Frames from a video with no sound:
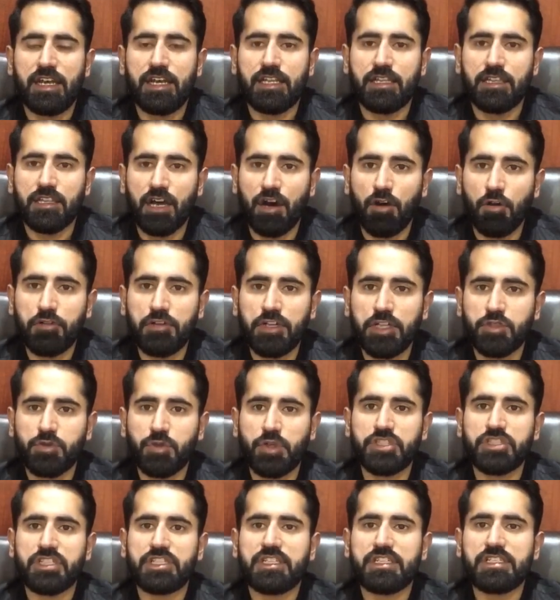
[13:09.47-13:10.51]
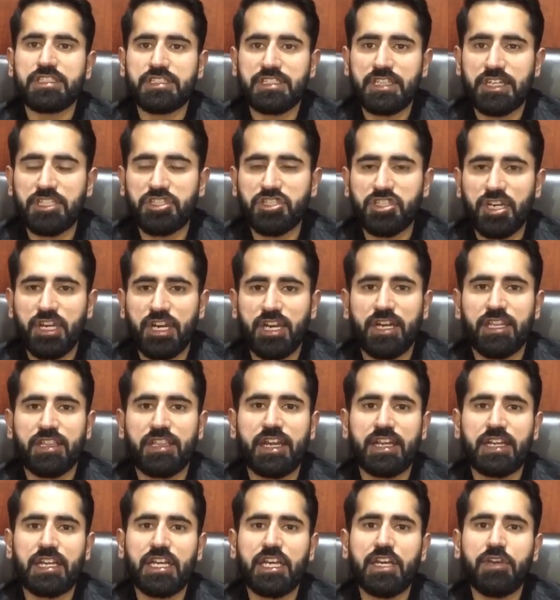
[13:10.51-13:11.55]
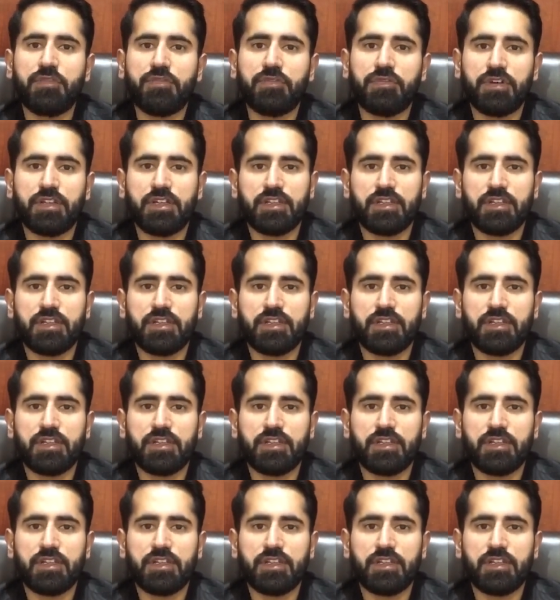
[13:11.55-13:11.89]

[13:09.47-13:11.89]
now situation is such that if